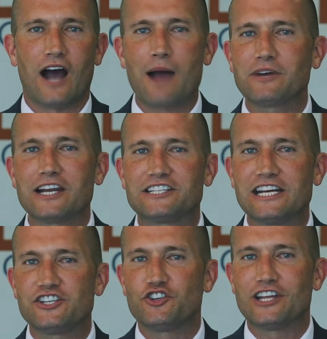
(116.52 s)
I'm going to
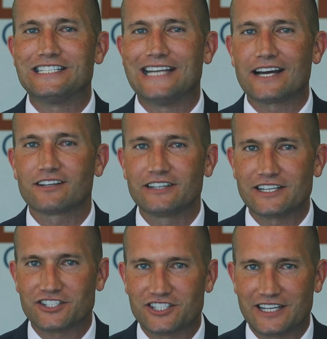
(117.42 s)
teach you the
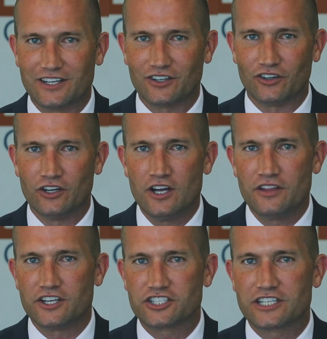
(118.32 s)
deadliest skill,
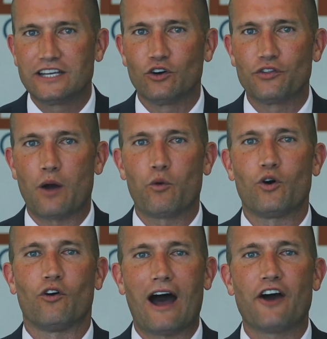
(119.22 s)
the skill that
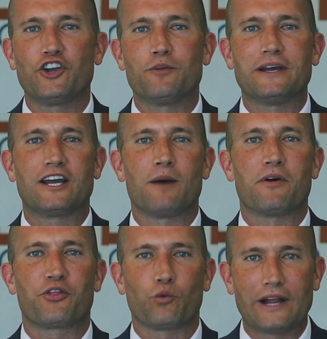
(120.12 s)
will allow you to become
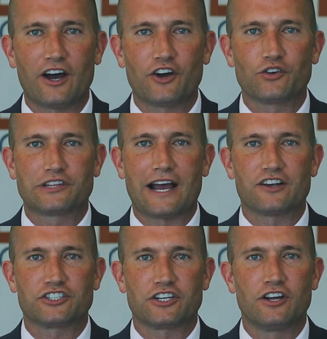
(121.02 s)
a three hundred
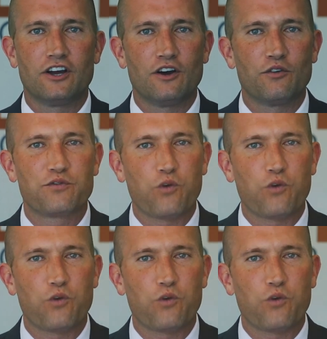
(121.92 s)
thousand dollars,